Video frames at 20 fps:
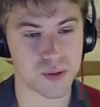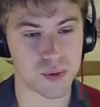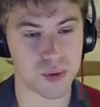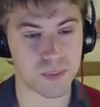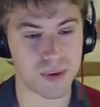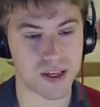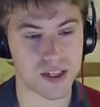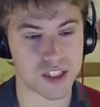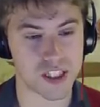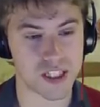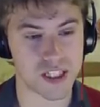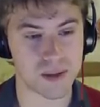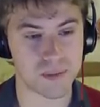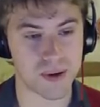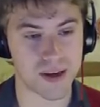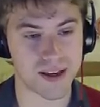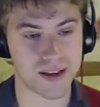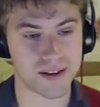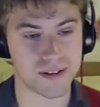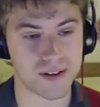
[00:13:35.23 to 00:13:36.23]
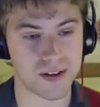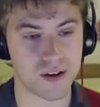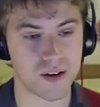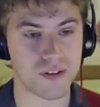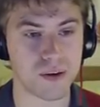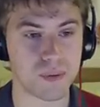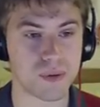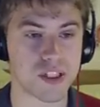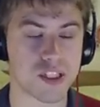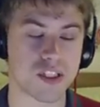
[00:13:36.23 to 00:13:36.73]
do we make a cheeky play? No,
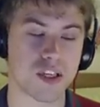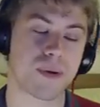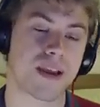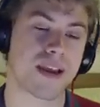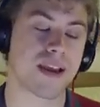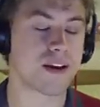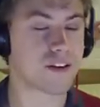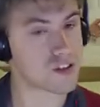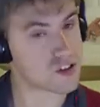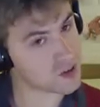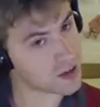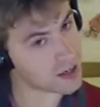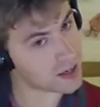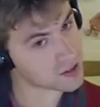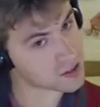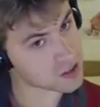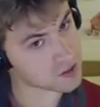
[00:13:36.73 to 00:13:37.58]
I think we just go back straight